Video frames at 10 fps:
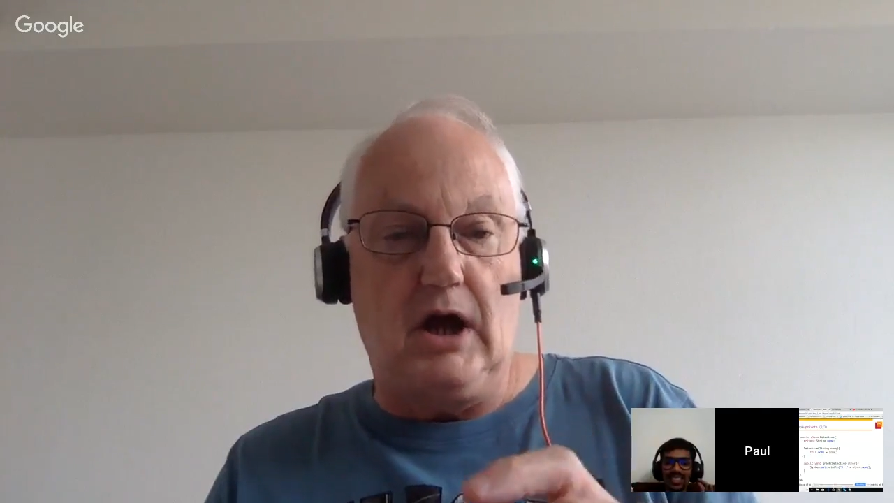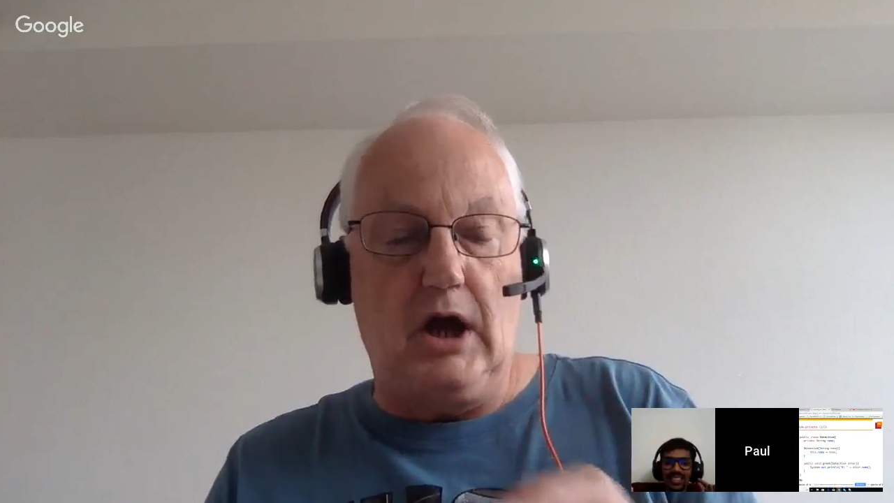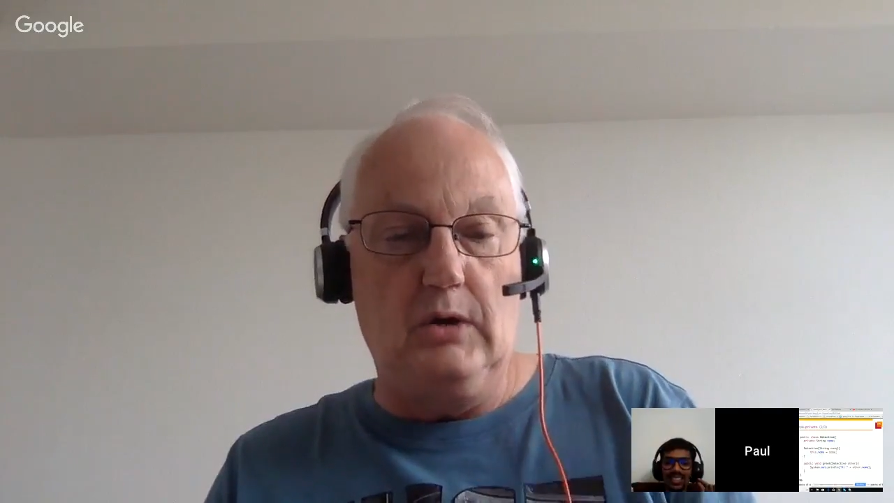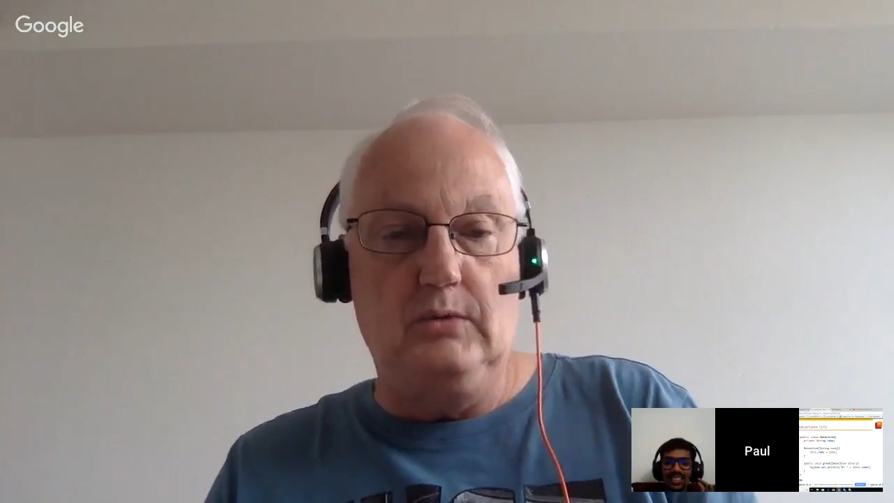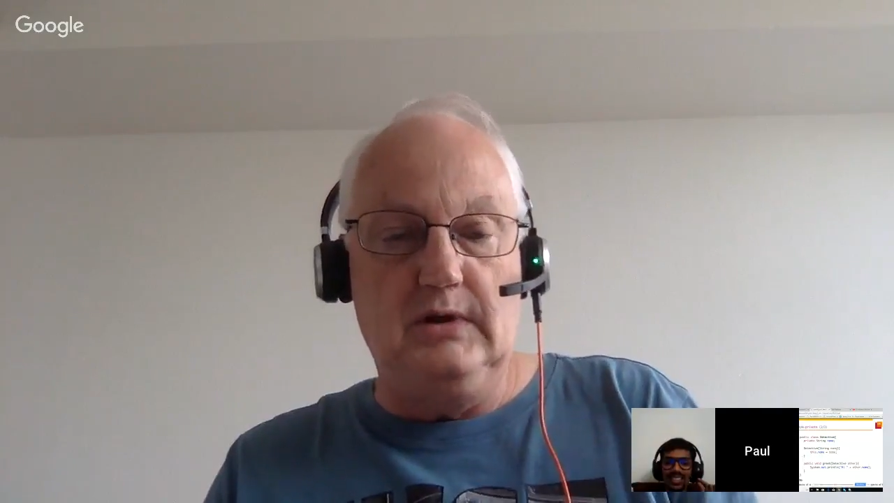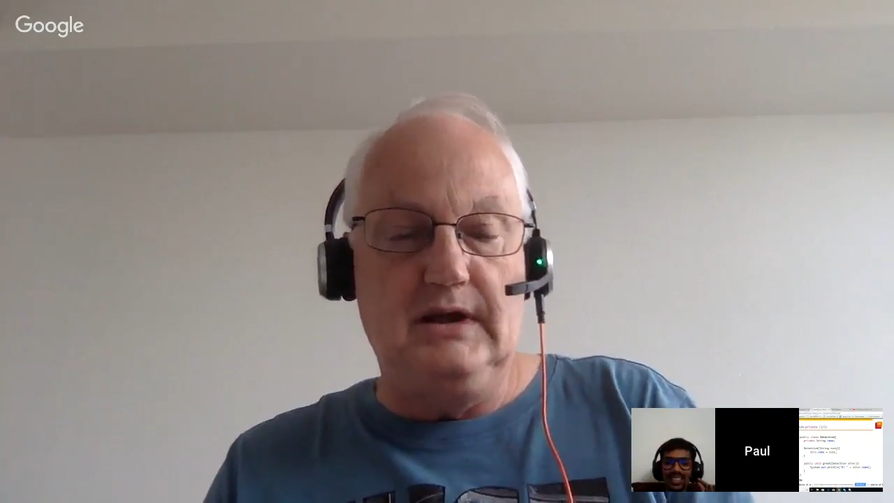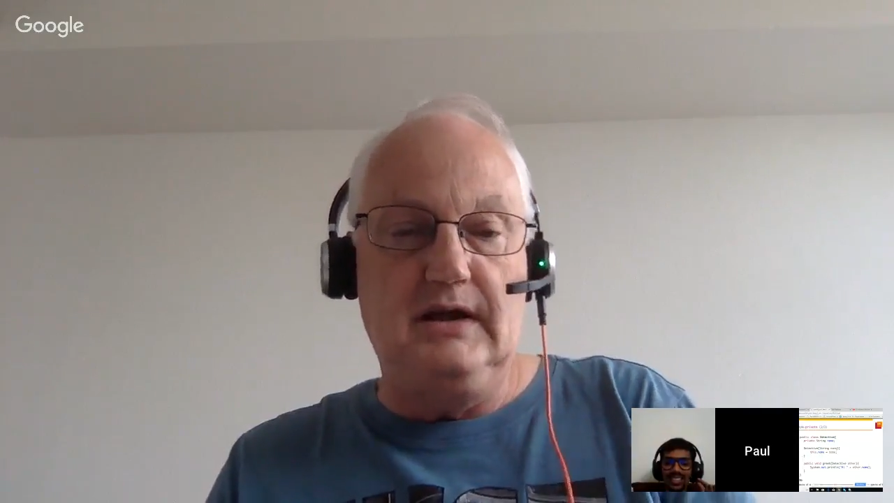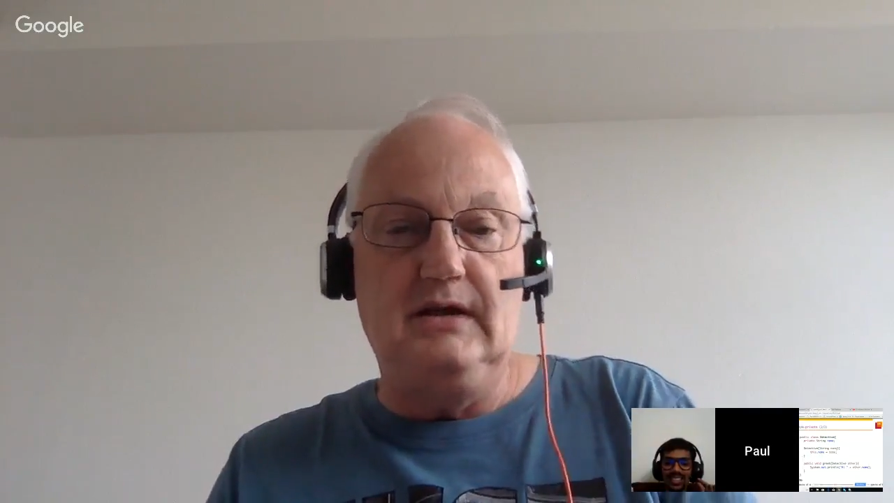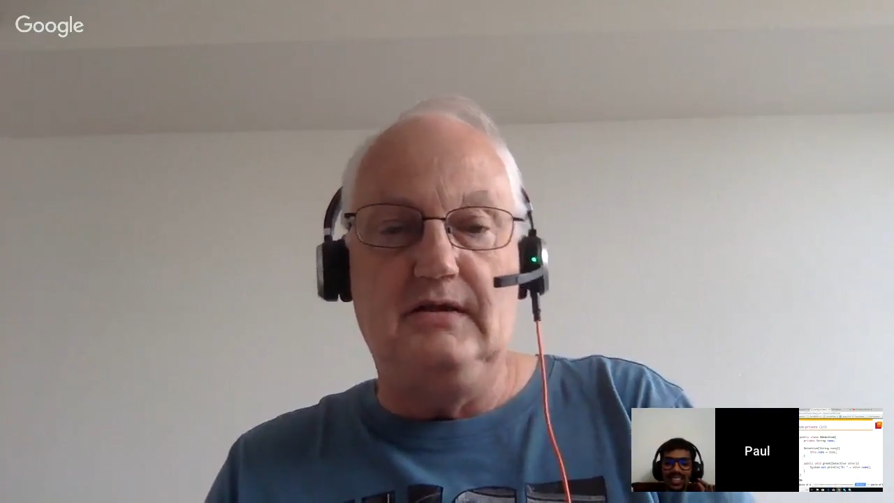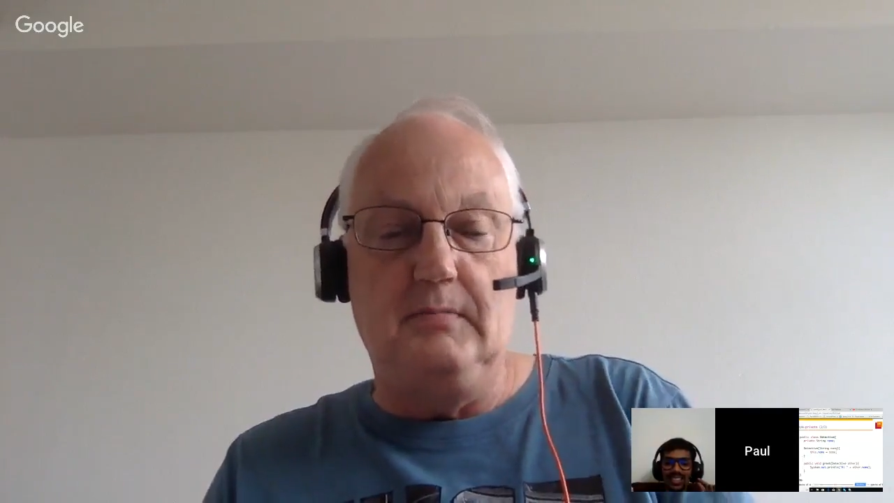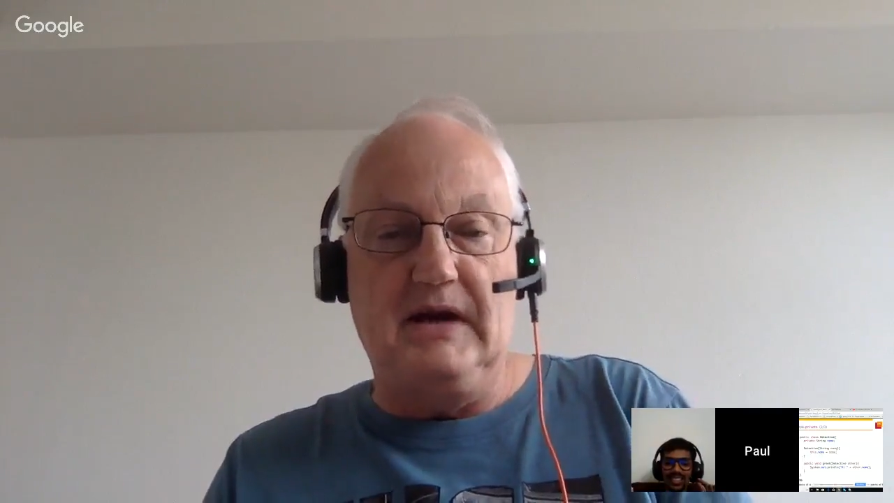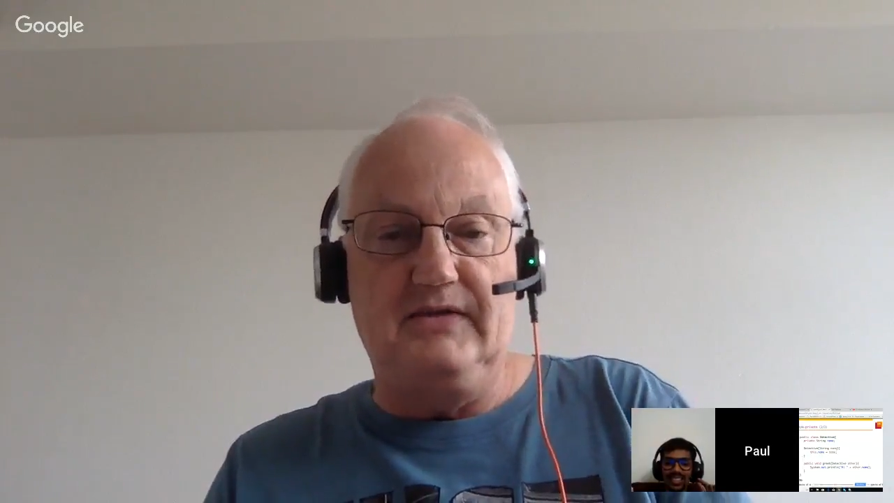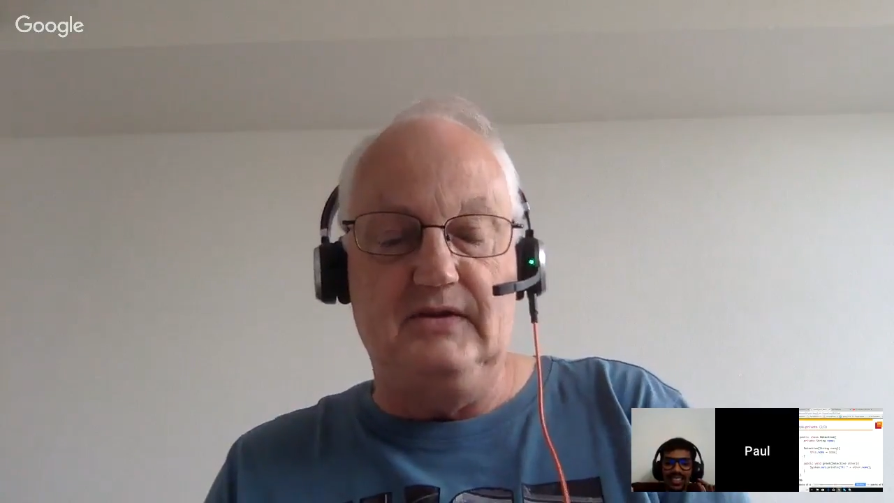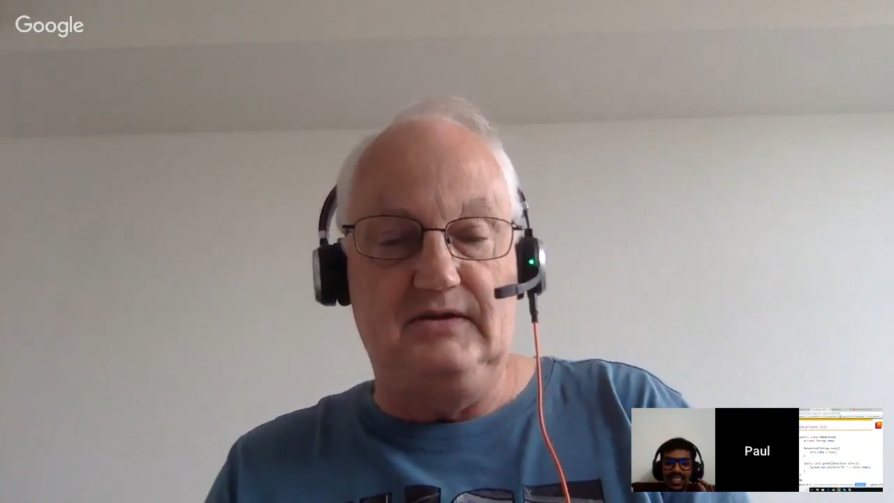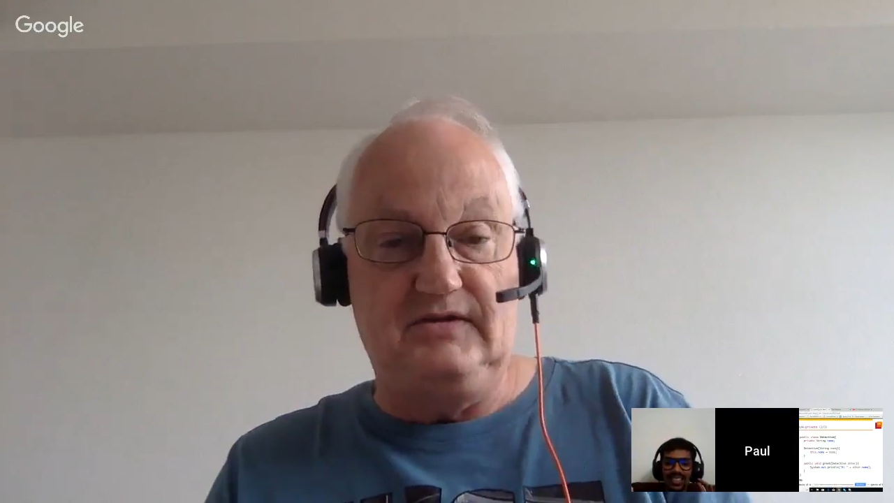only the methods